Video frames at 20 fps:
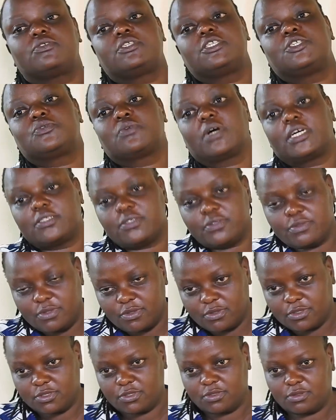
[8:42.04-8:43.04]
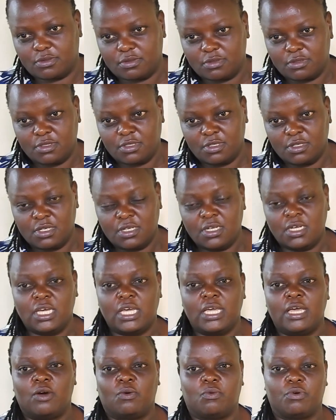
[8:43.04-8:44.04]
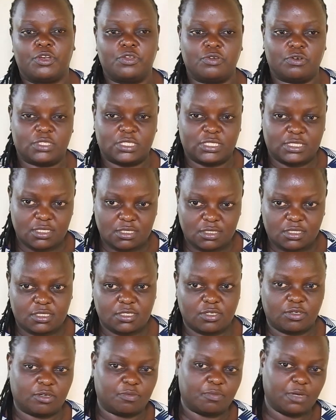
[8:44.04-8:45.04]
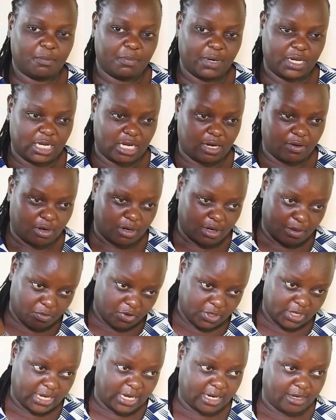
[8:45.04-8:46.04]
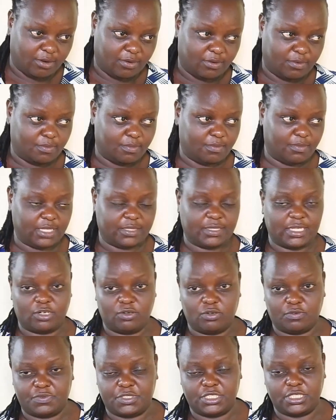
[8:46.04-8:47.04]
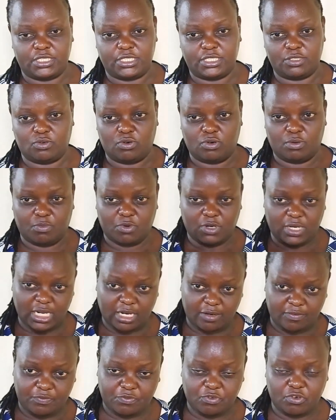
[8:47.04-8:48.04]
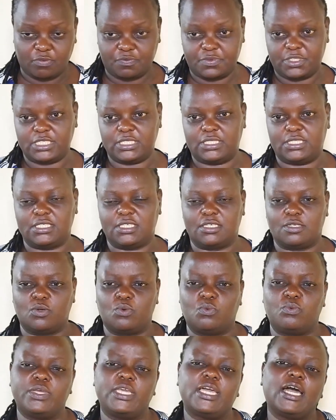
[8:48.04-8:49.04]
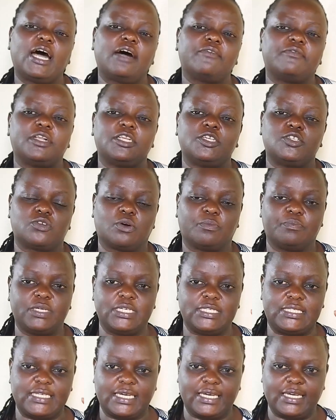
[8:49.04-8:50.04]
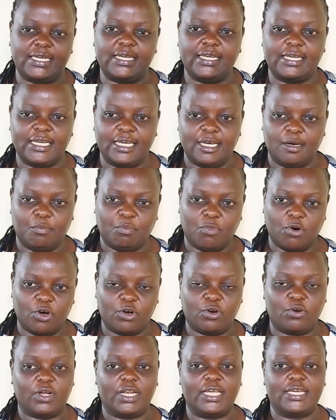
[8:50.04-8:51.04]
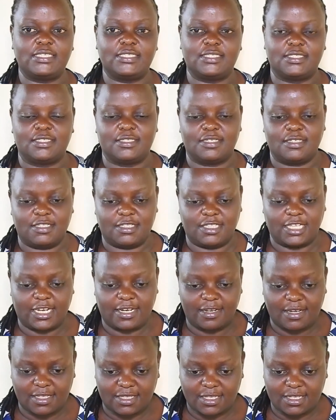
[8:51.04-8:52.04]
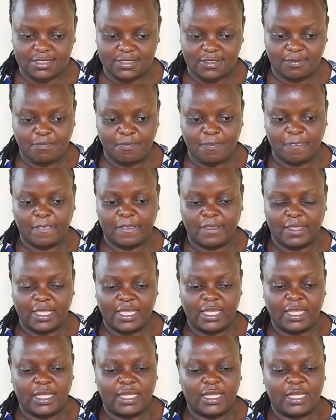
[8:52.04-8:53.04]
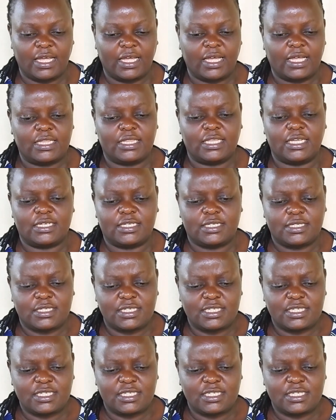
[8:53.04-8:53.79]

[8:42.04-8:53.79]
to teach what you don't know. When you're teaching, remember in our modern method of teaching or modern view of teaching, we have a little bit more knowledge than others. The